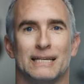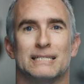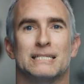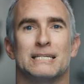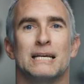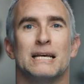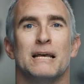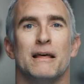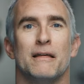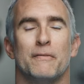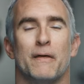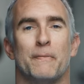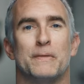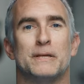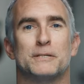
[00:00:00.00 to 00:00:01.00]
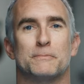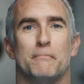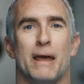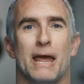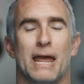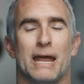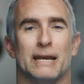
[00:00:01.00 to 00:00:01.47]
us that this
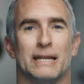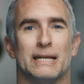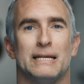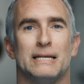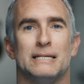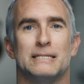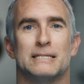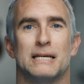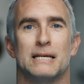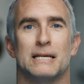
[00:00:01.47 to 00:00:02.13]
man is